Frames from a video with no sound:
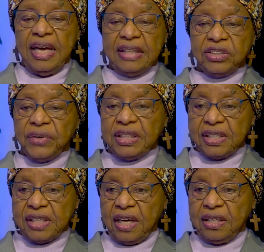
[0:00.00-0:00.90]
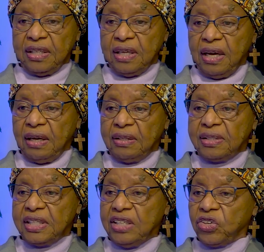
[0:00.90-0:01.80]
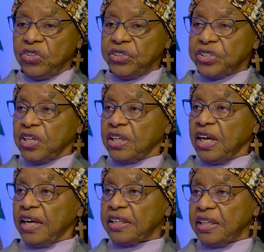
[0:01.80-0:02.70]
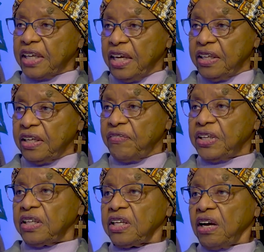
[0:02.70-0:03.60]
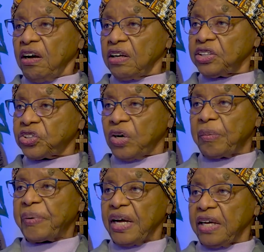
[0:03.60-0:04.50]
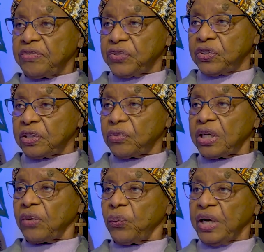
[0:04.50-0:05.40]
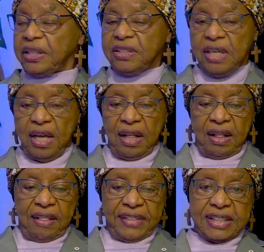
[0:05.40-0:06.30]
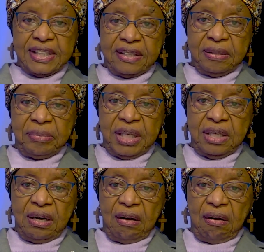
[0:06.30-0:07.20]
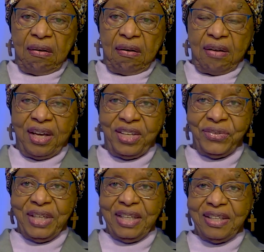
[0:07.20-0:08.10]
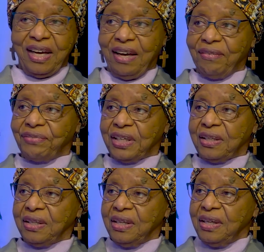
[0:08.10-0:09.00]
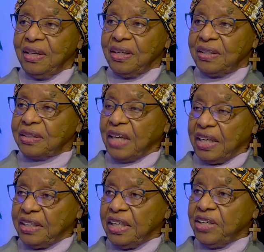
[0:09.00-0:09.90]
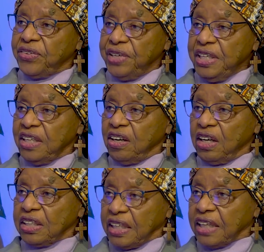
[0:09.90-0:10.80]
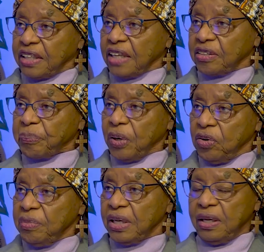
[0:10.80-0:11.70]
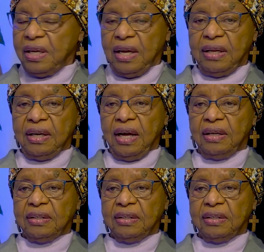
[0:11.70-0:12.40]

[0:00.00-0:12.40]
and so I decided, I seen a course online at Acadia Divinity College, so I applied for it. And when I went, they said to me, you need to have take a degree in order to get that diploma. And